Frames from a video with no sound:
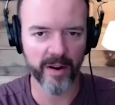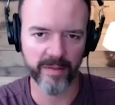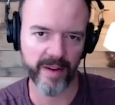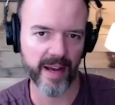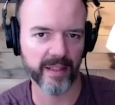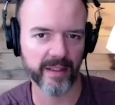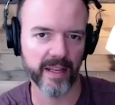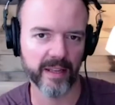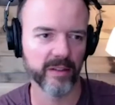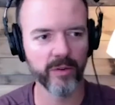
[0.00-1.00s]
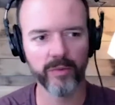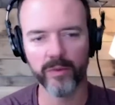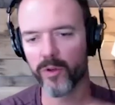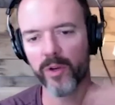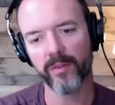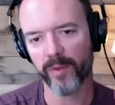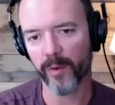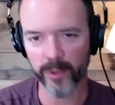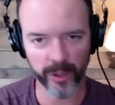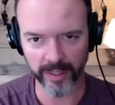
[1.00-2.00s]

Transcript: effect that you, you could have filmed her